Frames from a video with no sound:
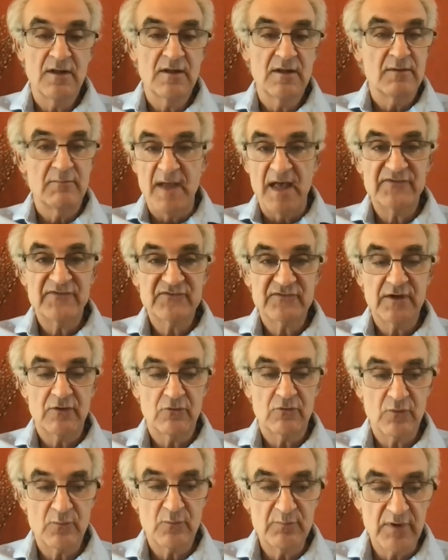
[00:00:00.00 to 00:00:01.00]
Mass
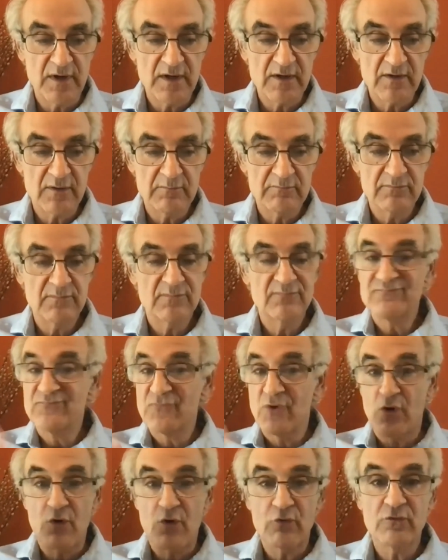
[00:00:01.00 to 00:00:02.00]
General Brigham,
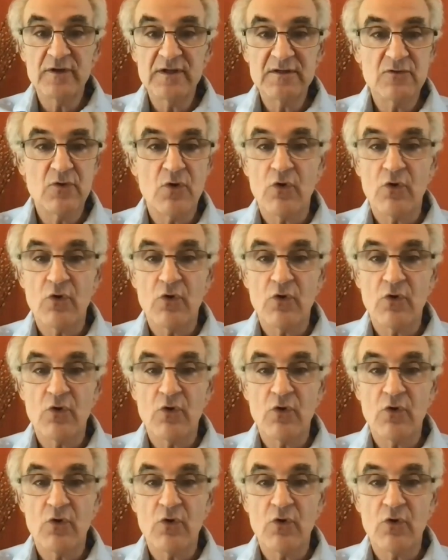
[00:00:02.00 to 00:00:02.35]
already,